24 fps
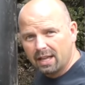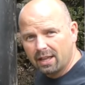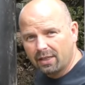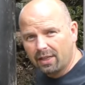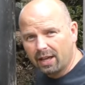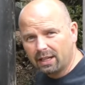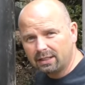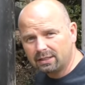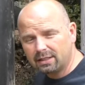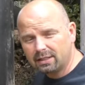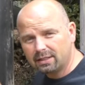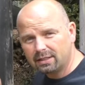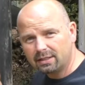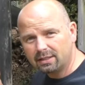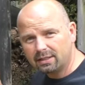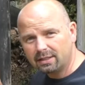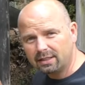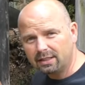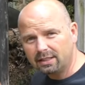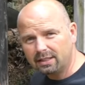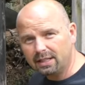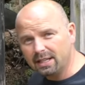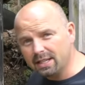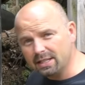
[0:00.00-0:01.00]
That
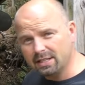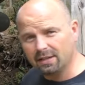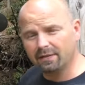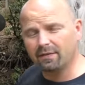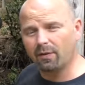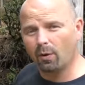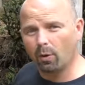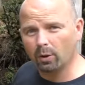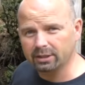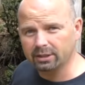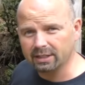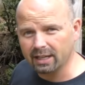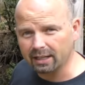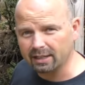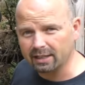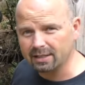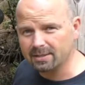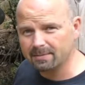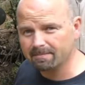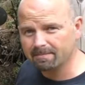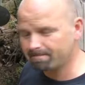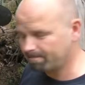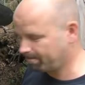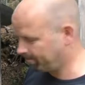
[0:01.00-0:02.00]
is a
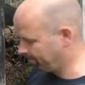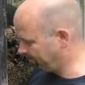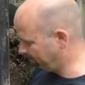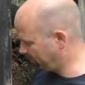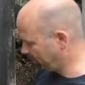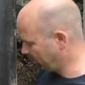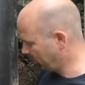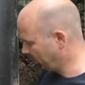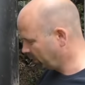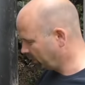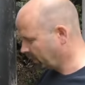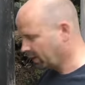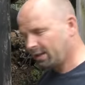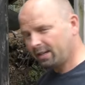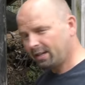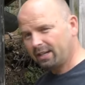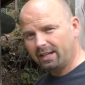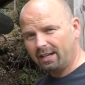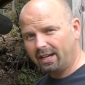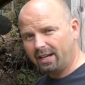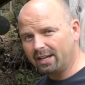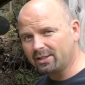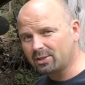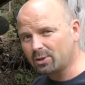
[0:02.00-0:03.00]
vortex.
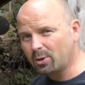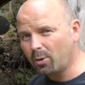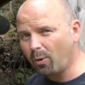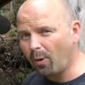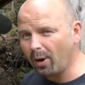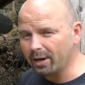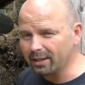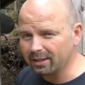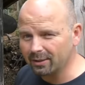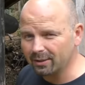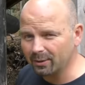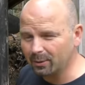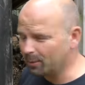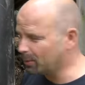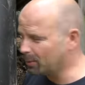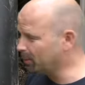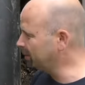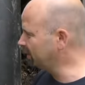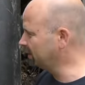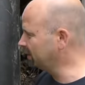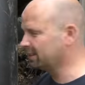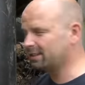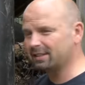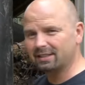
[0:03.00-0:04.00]
It's quite an
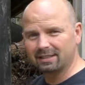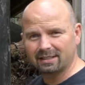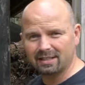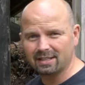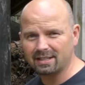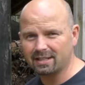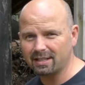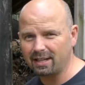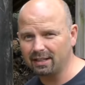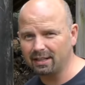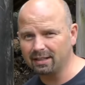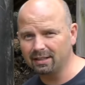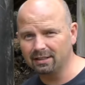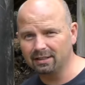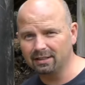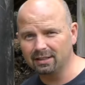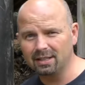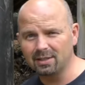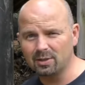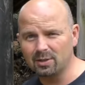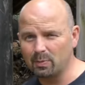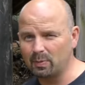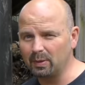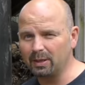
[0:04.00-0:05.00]
old design.
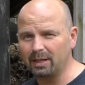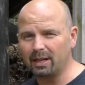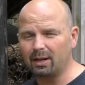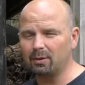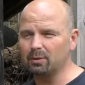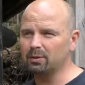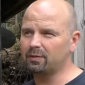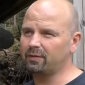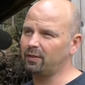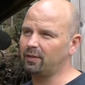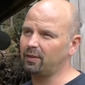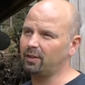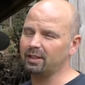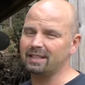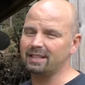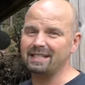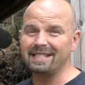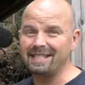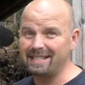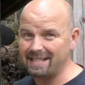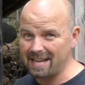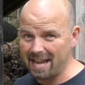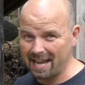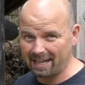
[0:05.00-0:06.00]
These have been out for
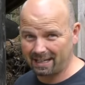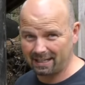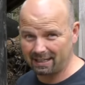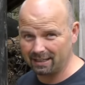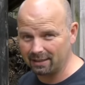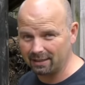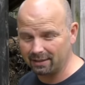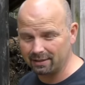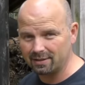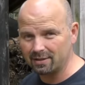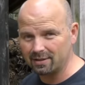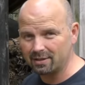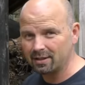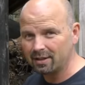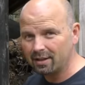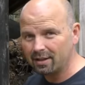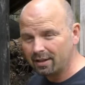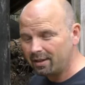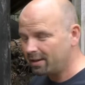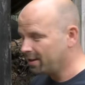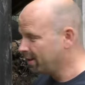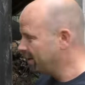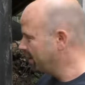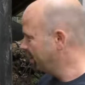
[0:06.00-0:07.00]
decades.
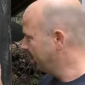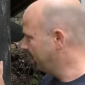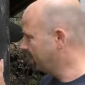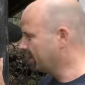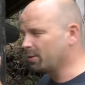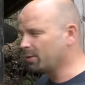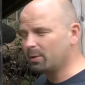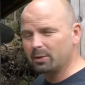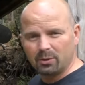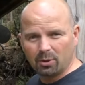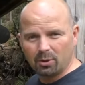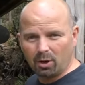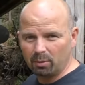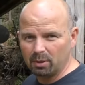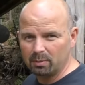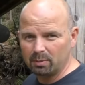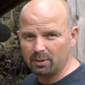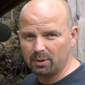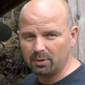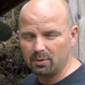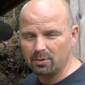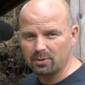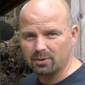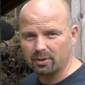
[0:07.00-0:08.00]
They would normally
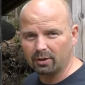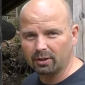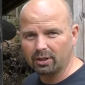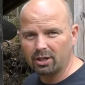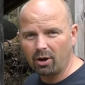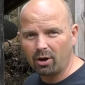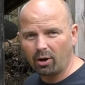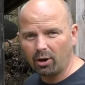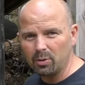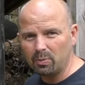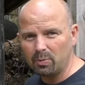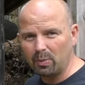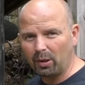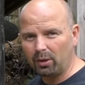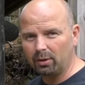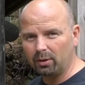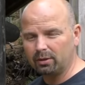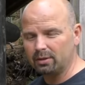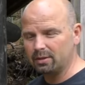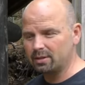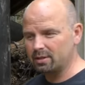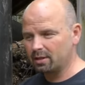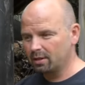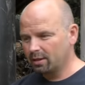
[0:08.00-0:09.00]
be used on koi
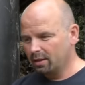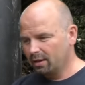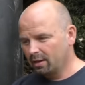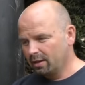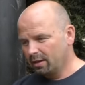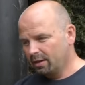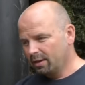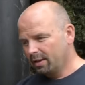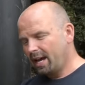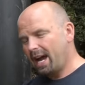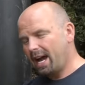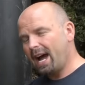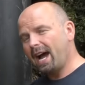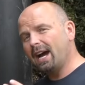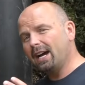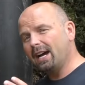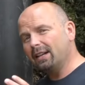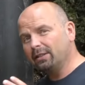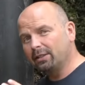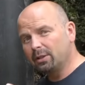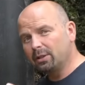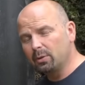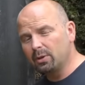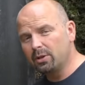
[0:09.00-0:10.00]
ponds,
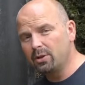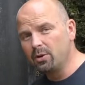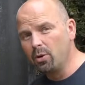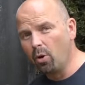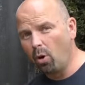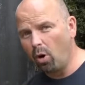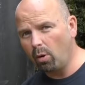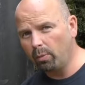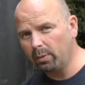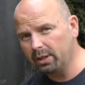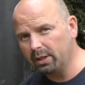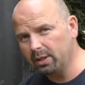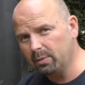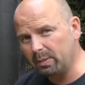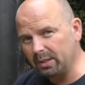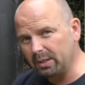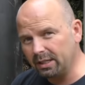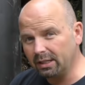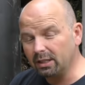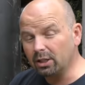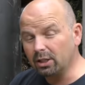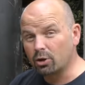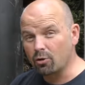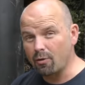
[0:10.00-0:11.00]
and they would normally
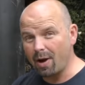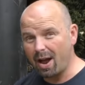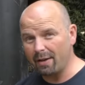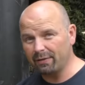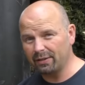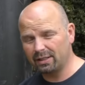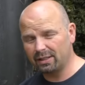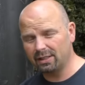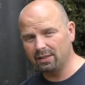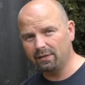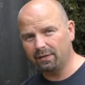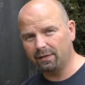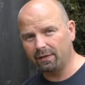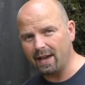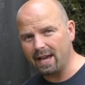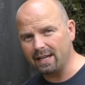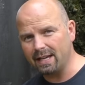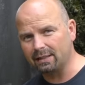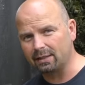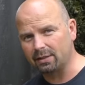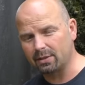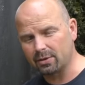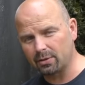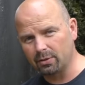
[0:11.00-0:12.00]
be gravity
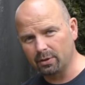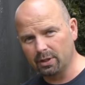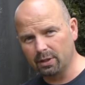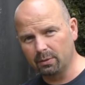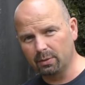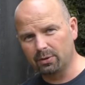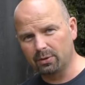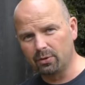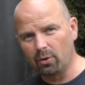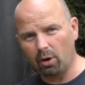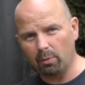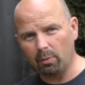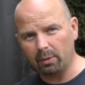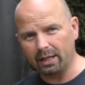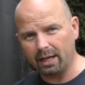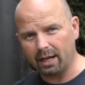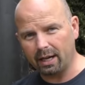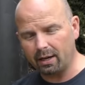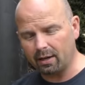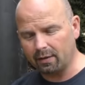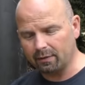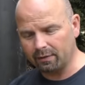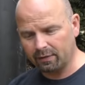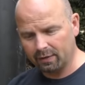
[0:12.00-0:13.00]
fed. So you would normally
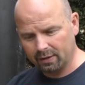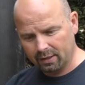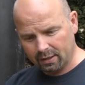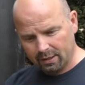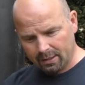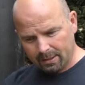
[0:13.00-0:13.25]
have